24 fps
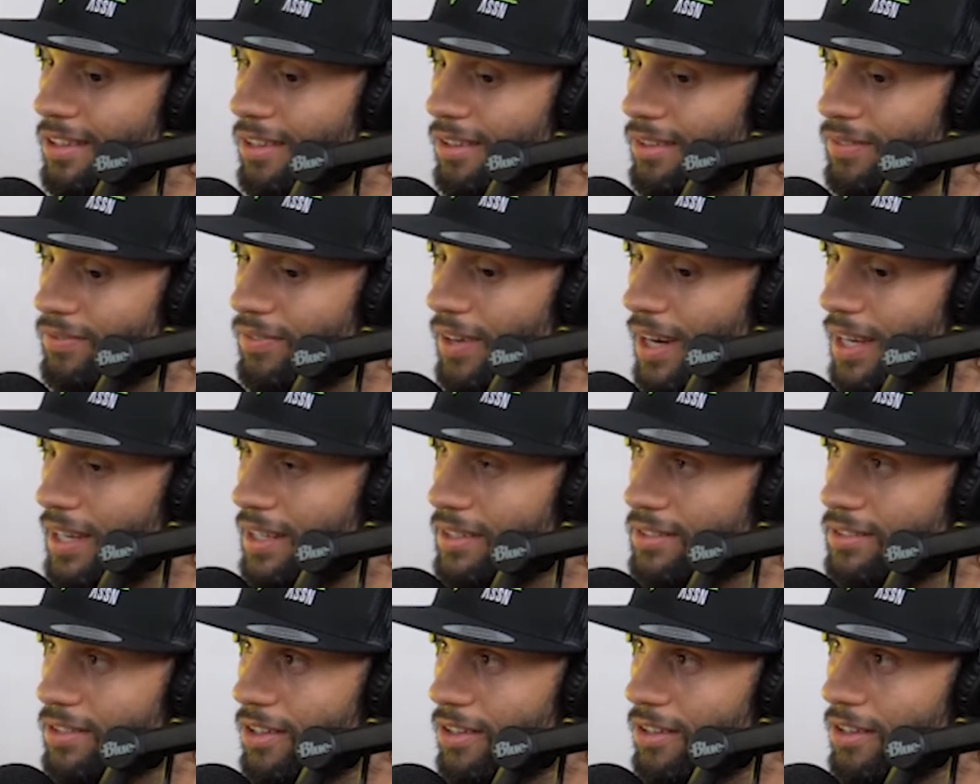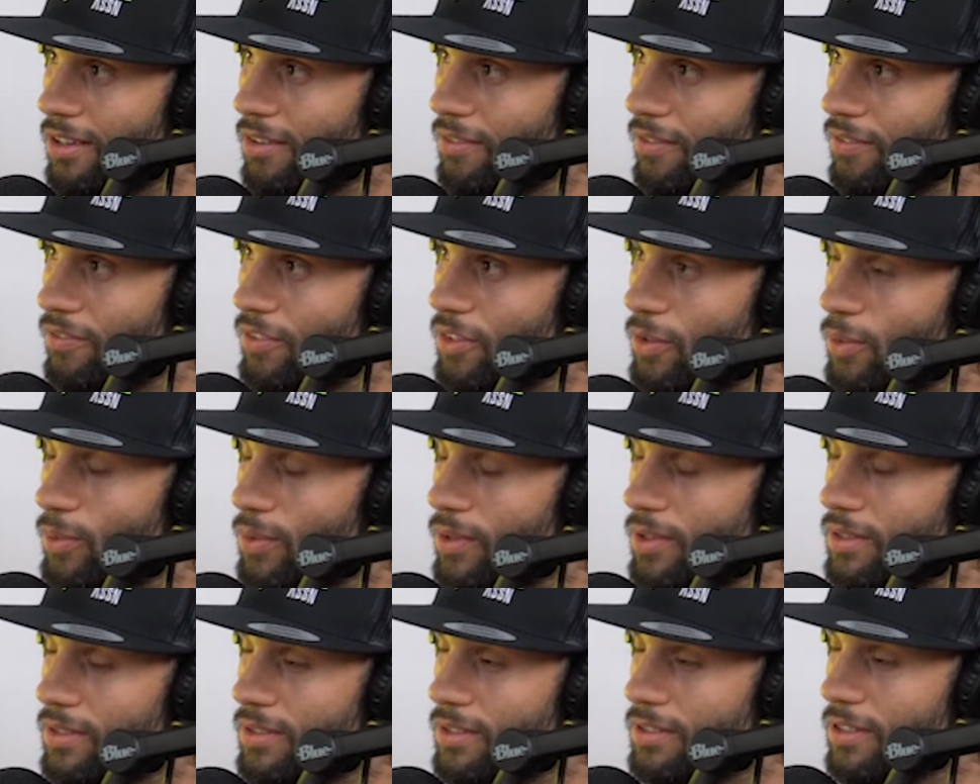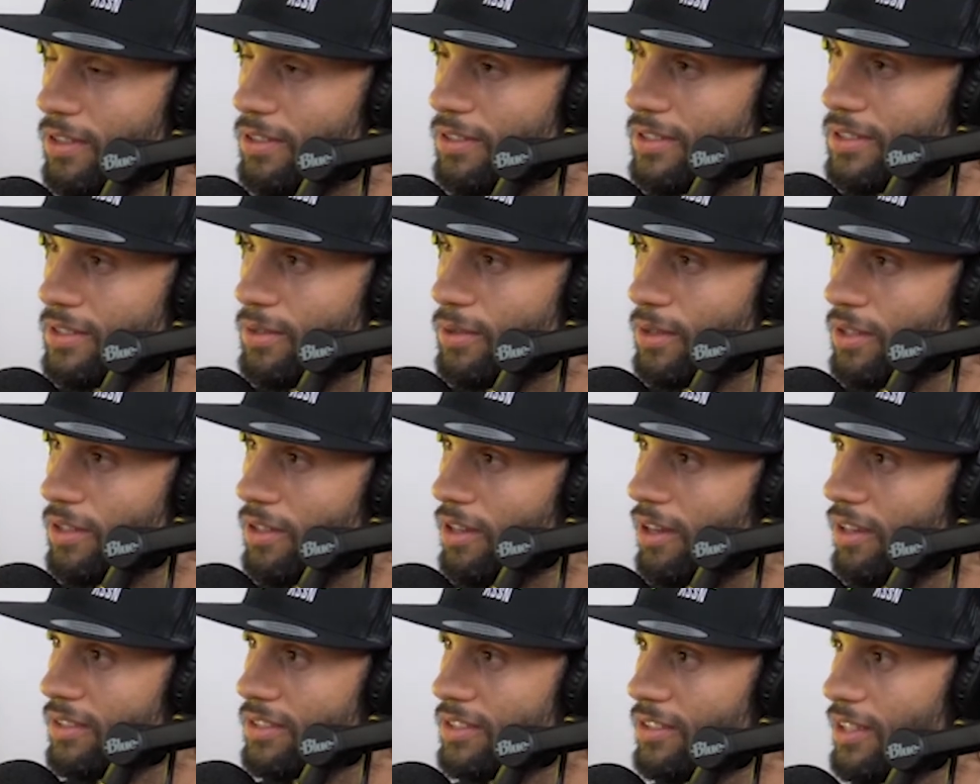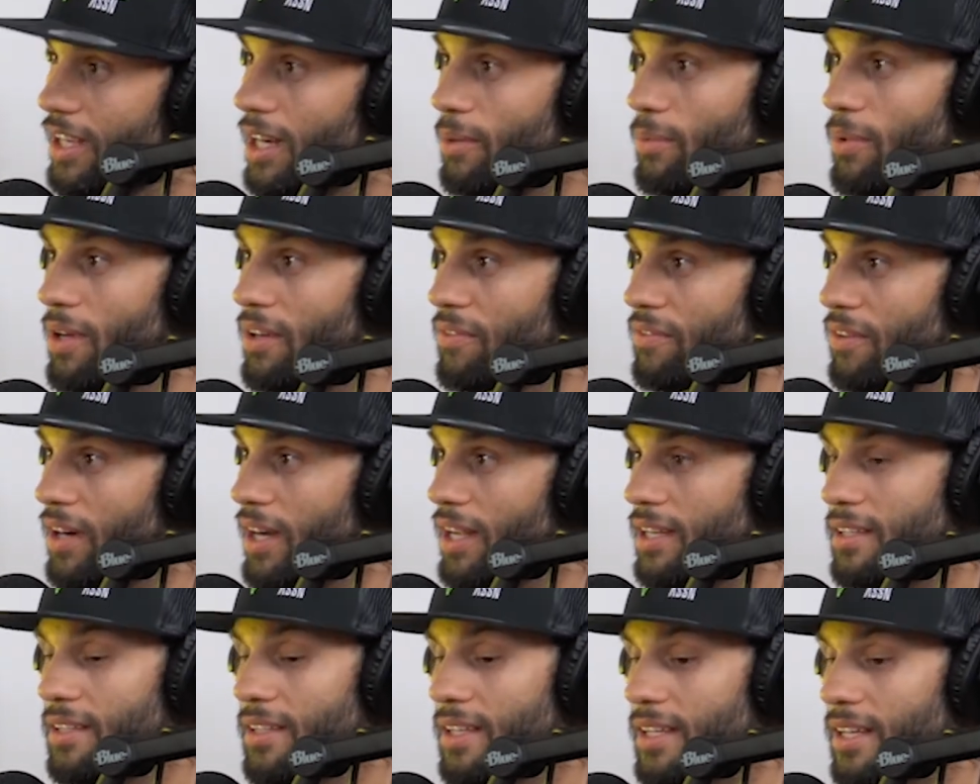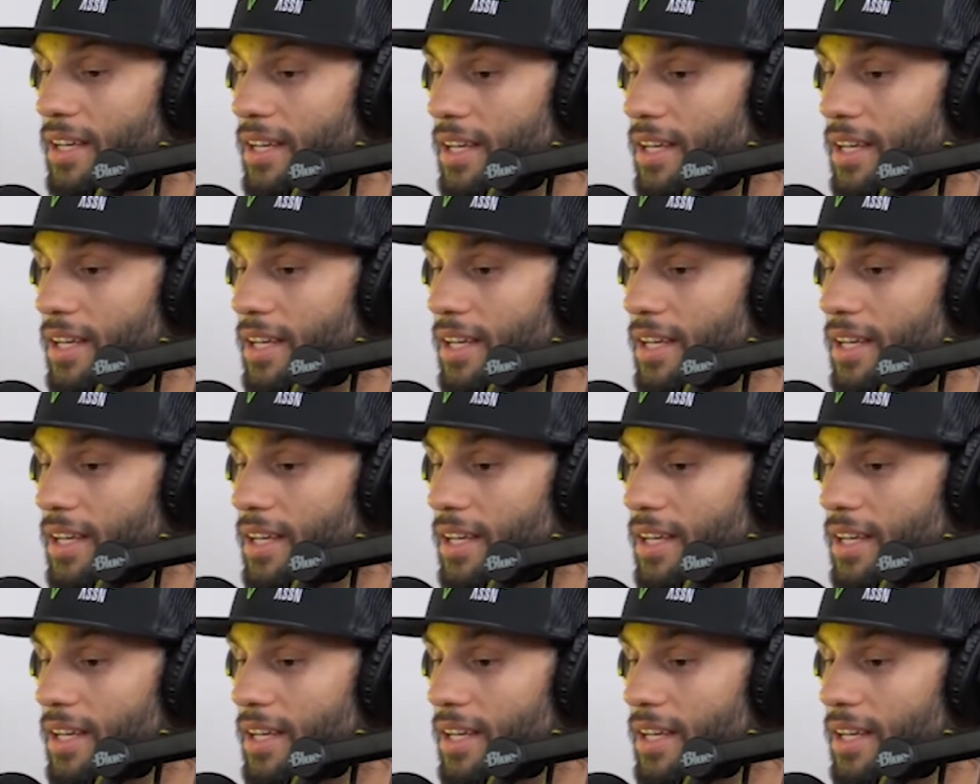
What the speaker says: your fight gets turned over if you won, turns into a loss, and you got to pay a fine.